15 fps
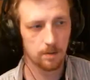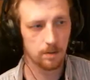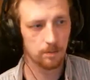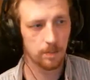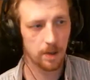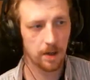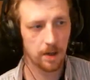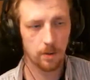
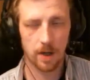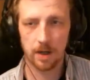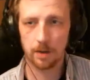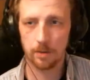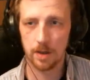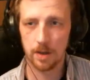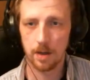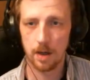By the way,
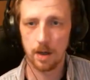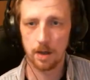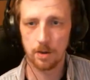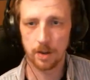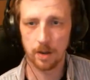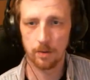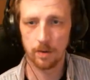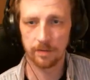
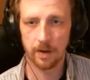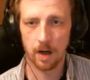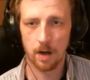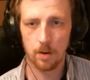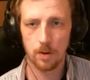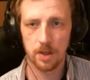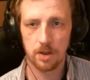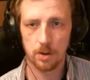UKRifter,
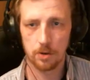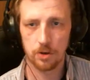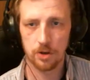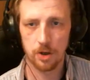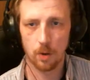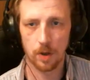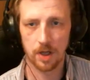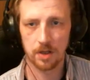how is your
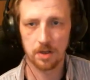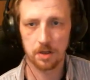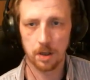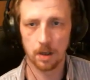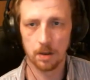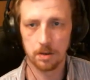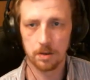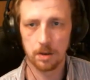sewing
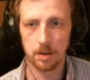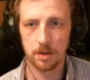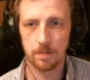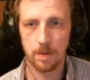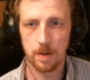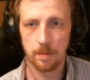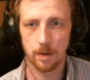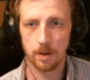skills? Because
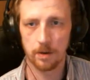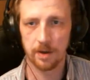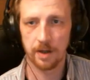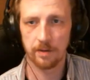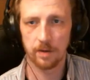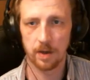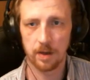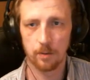people are
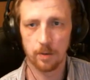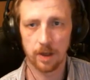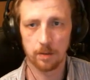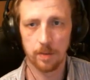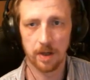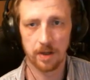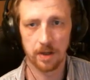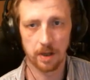definitely
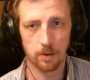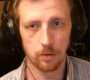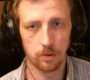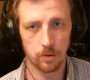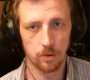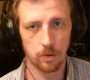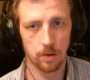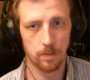recommending you
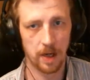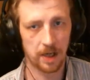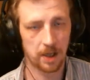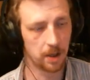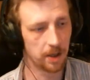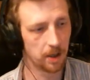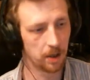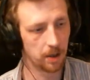to make
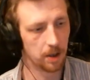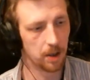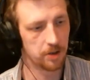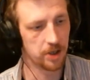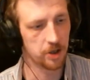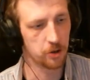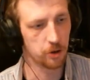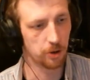a little
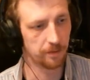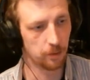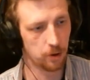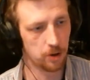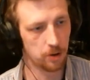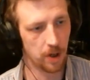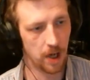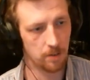T-shirt for
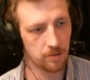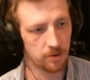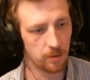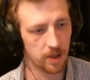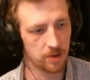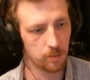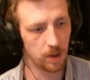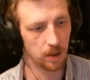your
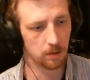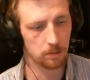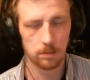hamster as well.